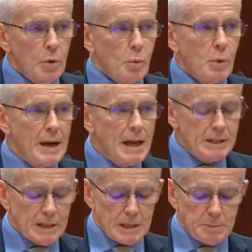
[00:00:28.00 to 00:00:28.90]
One
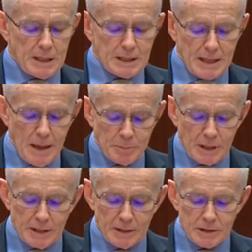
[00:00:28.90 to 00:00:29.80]
Nation has been
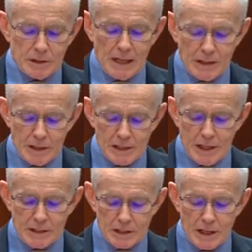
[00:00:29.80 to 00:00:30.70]
attempting to get this
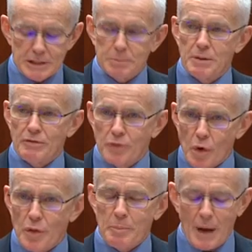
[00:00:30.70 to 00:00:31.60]
legislation
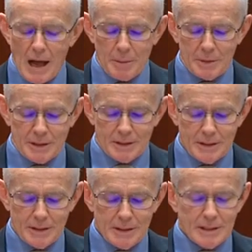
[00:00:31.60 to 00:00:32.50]
before the parliament
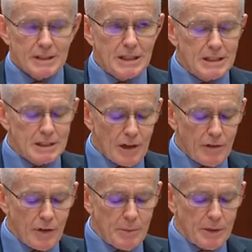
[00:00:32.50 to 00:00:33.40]
since
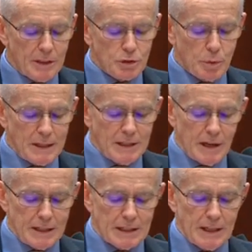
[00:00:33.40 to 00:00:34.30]
November
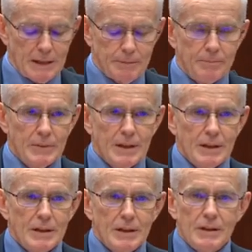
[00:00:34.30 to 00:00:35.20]
2019.
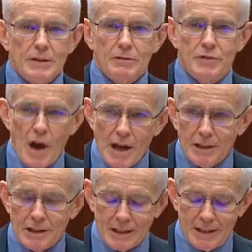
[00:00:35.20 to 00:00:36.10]

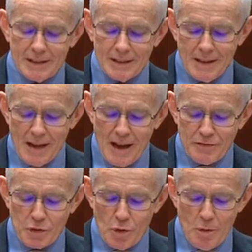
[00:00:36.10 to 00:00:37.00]
Finally,
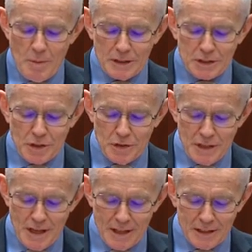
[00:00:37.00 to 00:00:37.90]
after almost 2
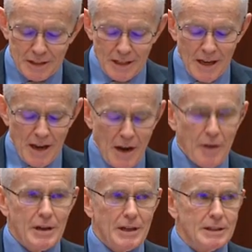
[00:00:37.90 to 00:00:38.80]
years,
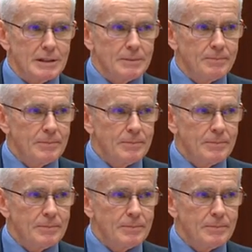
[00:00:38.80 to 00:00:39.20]
here it is.